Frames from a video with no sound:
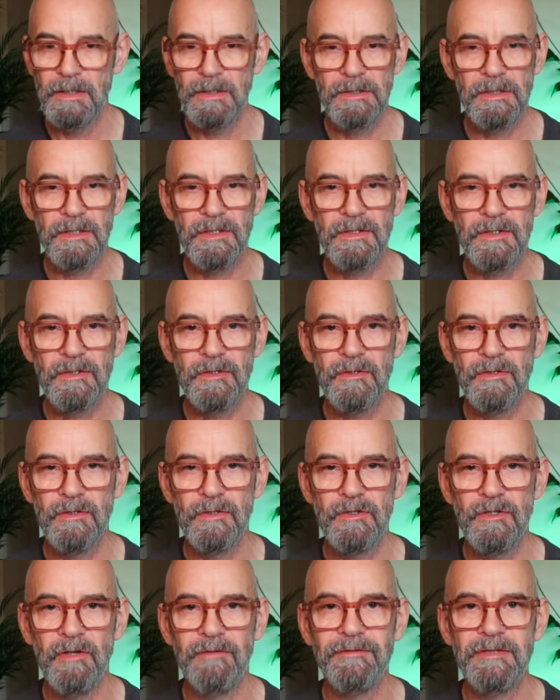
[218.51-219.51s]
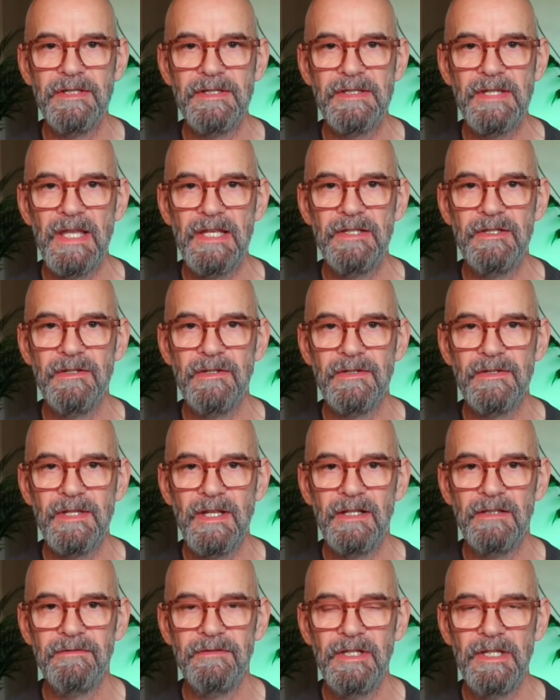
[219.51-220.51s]
just softly say to
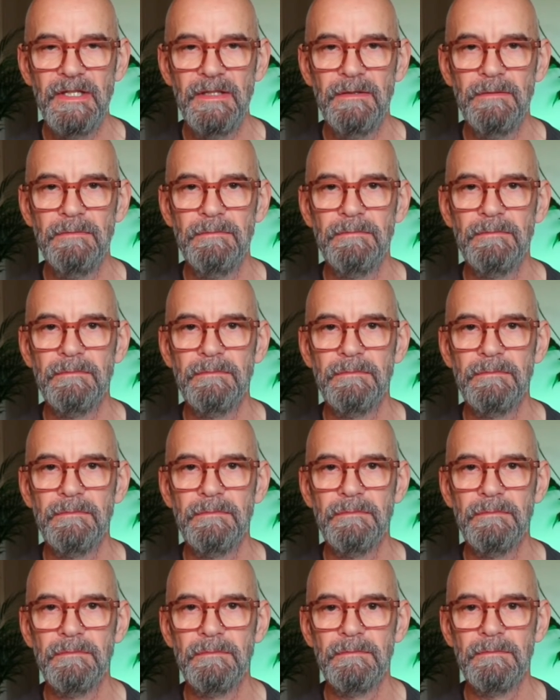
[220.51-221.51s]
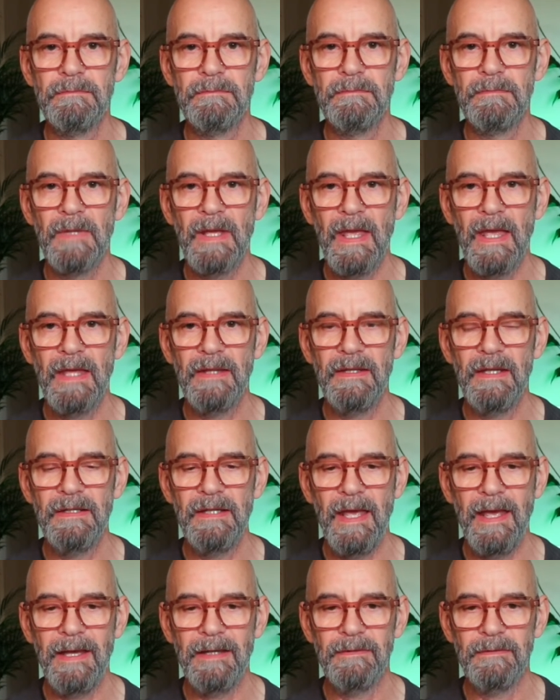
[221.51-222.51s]
yourself in and
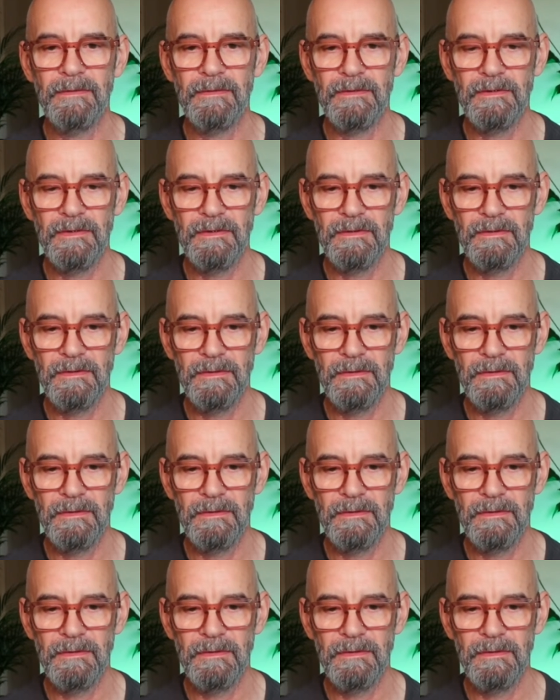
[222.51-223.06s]
then out.